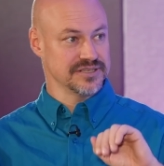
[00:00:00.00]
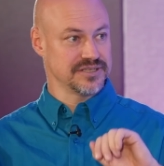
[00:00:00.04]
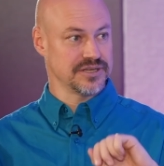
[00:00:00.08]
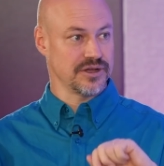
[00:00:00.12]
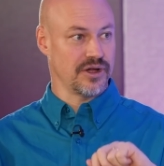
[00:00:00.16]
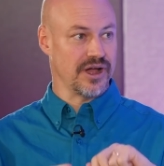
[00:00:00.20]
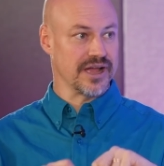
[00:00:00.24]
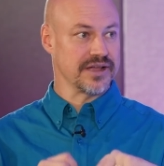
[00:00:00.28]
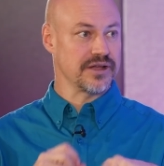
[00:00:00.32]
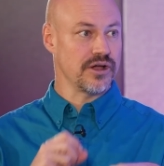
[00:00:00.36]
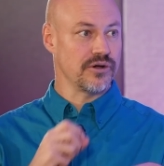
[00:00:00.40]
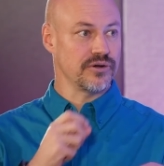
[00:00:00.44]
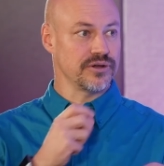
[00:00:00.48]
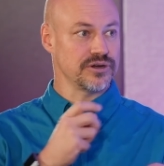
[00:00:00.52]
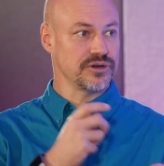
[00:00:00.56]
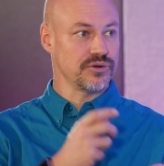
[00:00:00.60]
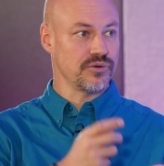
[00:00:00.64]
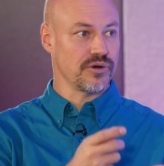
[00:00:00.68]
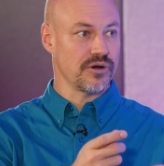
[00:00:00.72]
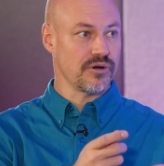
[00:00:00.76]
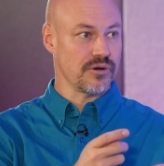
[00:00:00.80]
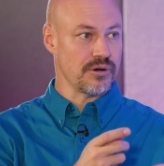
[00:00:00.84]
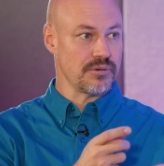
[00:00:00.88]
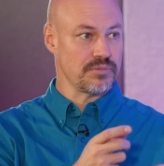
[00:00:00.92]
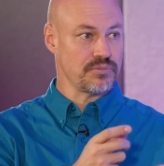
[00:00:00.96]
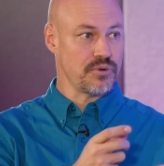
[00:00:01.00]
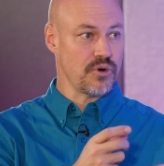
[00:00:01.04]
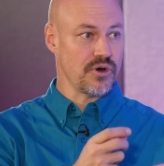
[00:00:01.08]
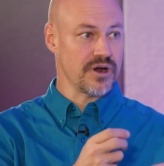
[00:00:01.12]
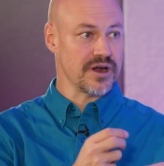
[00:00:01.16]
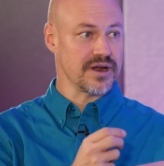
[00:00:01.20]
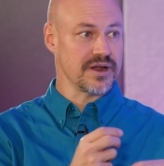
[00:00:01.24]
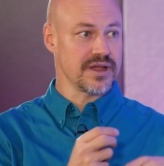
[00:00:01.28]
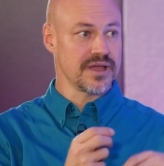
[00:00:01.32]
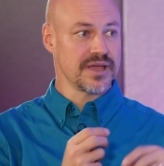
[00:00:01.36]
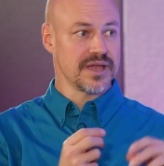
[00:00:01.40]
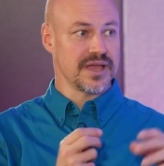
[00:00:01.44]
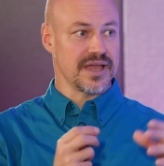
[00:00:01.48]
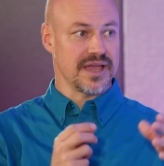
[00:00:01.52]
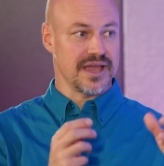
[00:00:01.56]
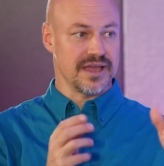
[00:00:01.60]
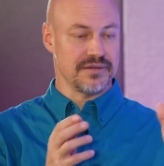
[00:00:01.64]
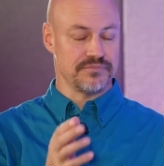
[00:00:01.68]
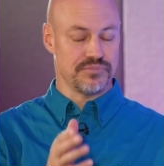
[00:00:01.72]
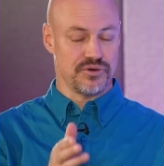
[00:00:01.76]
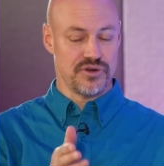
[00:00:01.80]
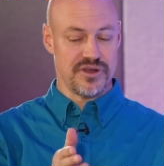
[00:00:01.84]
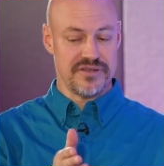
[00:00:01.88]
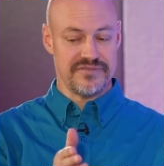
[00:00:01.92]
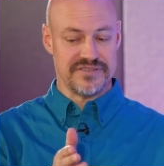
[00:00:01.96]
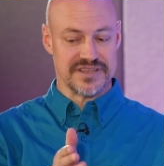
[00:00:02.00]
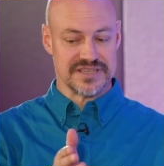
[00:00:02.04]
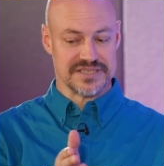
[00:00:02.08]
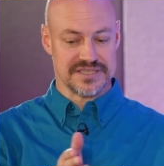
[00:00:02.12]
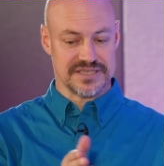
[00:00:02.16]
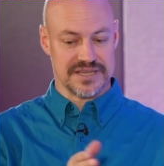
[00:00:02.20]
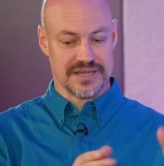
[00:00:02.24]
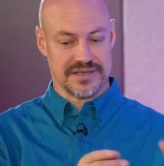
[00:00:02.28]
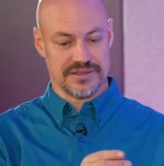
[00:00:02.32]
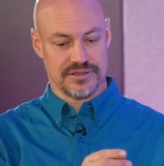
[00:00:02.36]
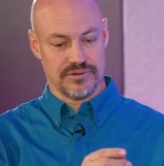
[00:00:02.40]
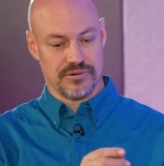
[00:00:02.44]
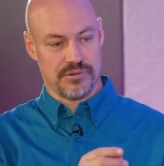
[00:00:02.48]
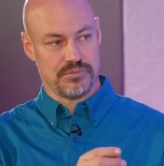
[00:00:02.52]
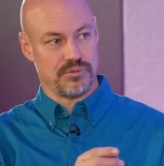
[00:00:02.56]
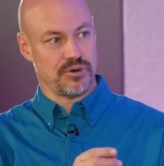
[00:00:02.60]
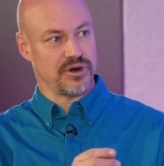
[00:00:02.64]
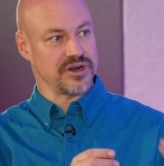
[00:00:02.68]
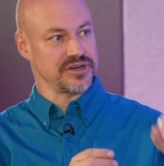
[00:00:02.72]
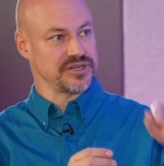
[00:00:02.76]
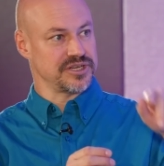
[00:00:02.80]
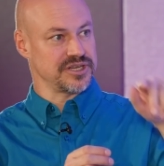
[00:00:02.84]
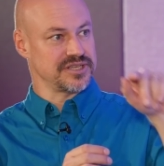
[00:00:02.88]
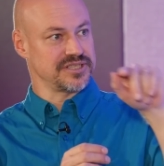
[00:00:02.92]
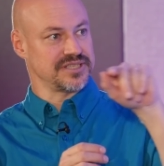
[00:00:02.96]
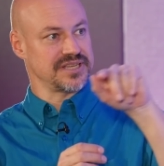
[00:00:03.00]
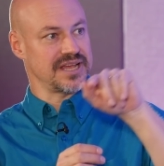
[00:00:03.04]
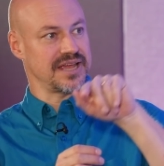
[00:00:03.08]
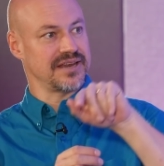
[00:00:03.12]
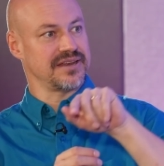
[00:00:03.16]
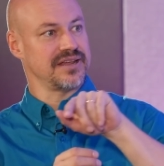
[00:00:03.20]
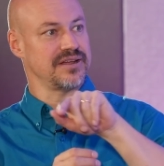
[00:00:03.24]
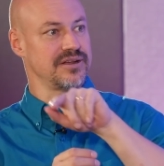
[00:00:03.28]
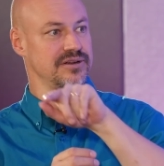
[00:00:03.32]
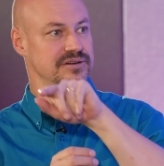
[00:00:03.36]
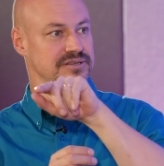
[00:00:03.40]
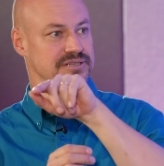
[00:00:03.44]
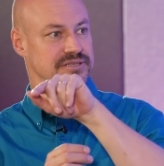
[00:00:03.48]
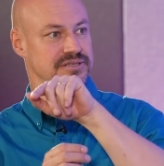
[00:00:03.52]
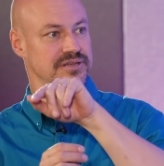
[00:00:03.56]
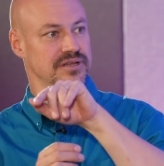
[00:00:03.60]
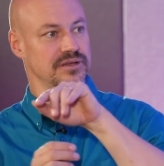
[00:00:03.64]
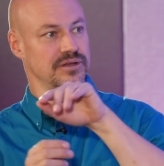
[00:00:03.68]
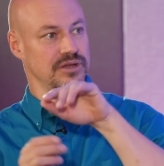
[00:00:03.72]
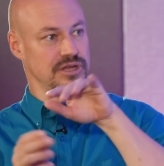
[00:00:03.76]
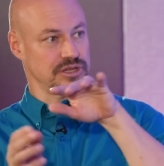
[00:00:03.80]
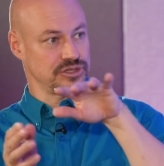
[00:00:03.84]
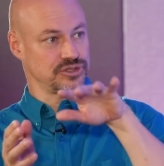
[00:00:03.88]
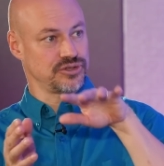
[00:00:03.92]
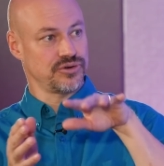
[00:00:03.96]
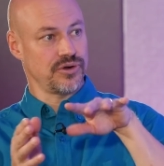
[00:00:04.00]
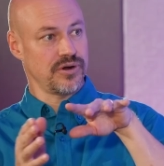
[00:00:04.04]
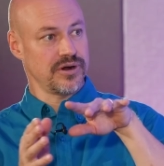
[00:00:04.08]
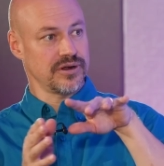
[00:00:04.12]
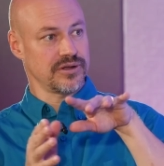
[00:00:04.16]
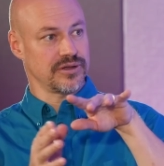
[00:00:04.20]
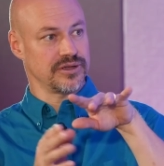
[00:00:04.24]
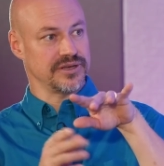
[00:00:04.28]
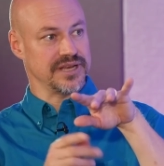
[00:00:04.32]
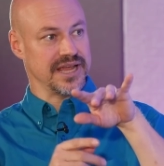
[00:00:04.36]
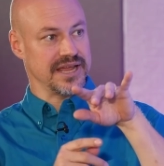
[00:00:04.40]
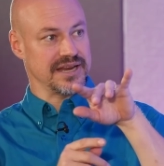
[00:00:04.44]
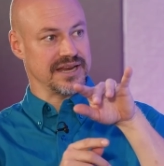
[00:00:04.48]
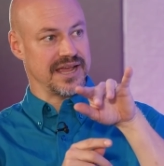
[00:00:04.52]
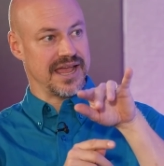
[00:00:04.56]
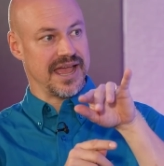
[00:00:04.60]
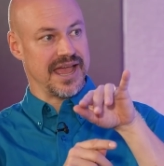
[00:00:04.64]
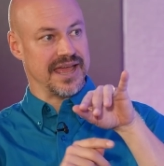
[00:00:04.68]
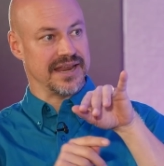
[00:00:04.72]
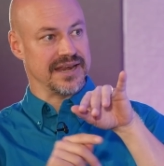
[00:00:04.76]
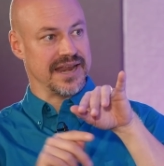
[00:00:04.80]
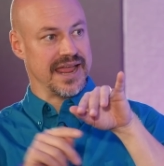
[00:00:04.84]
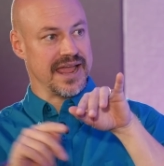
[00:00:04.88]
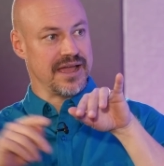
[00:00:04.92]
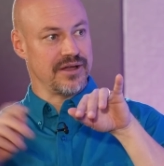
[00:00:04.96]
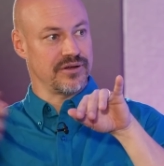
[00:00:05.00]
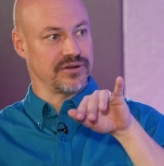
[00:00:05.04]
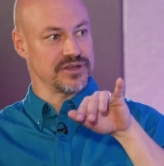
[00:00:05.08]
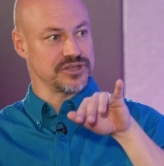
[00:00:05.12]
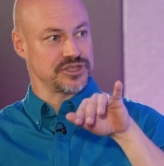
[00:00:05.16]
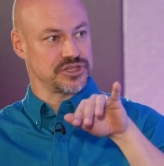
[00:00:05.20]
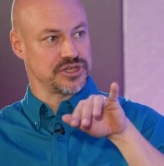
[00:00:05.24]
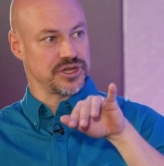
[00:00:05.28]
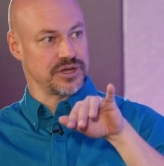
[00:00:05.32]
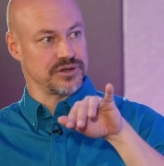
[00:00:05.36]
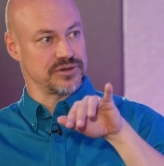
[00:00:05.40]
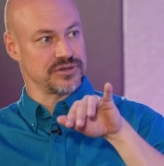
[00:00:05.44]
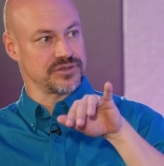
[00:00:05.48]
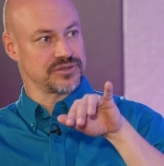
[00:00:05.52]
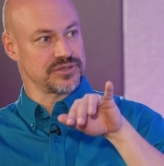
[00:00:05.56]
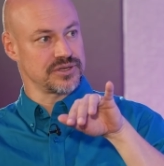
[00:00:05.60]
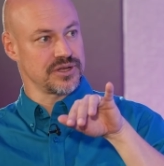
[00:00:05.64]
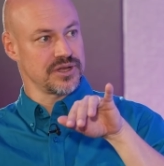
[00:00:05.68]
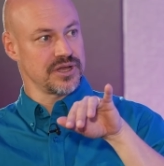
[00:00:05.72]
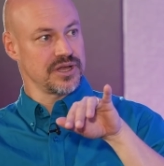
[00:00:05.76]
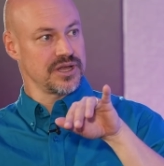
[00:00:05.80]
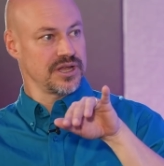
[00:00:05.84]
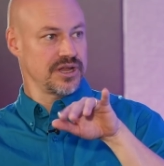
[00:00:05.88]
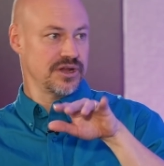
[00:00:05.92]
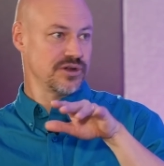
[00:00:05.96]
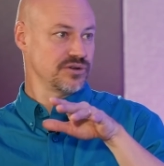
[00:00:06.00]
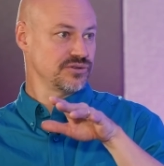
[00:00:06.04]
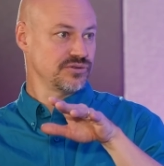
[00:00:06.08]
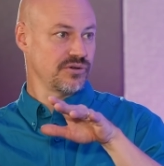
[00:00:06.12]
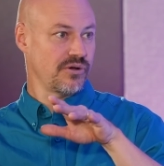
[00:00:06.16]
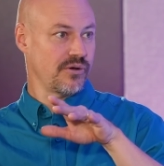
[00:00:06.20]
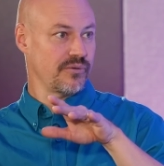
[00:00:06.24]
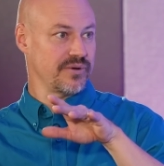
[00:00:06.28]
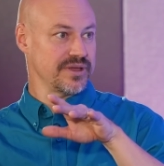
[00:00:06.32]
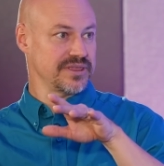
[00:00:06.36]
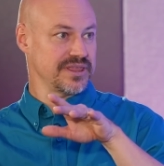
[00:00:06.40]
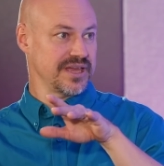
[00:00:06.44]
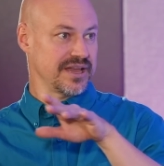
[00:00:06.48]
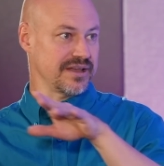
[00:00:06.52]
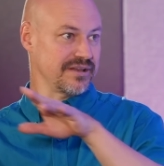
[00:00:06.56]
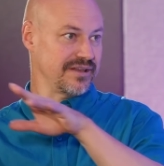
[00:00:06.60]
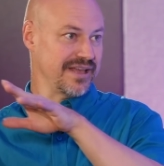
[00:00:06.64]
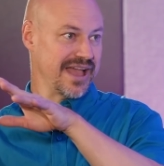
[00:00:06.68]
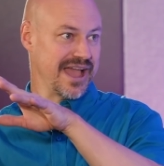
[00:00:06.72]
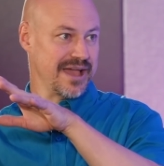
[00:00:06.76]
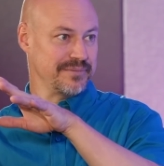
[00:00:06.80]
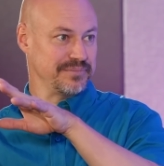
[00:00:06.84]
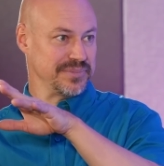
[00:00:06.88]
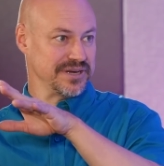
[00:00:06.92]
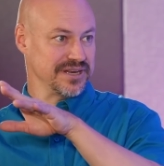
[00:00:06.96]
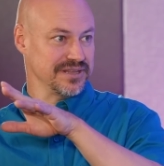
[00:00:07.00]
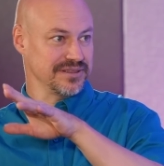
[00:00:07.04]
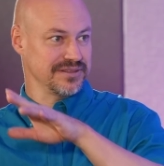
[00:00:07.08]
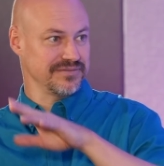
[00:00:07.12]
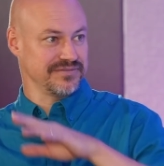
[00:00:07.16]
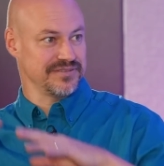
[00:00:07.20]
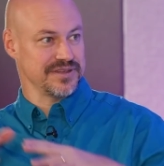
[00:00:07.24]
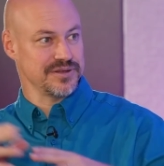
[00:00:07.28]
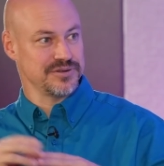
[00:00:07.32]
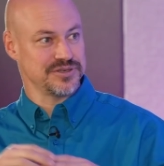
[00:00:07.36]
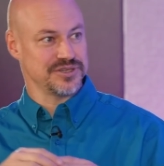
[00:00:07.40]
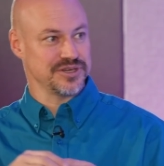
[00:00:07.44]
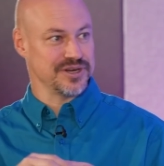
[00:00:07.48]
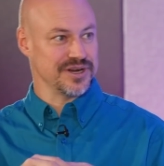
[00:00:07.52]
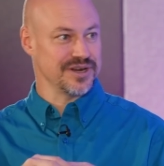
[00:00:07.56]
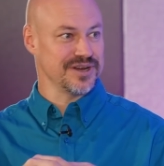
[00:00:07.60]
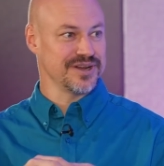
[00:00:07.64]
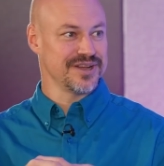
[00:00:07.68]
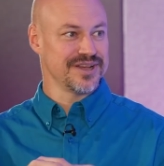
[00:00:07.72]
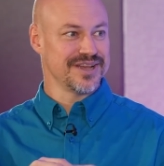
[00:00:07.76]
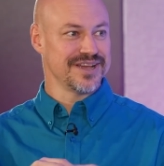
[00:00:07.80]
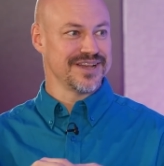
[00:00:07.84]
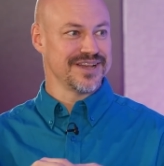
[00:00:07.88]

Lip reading: So I go into a report, and previously the report just said, here's historical data, and now it shows, here's what we think will happen in the future.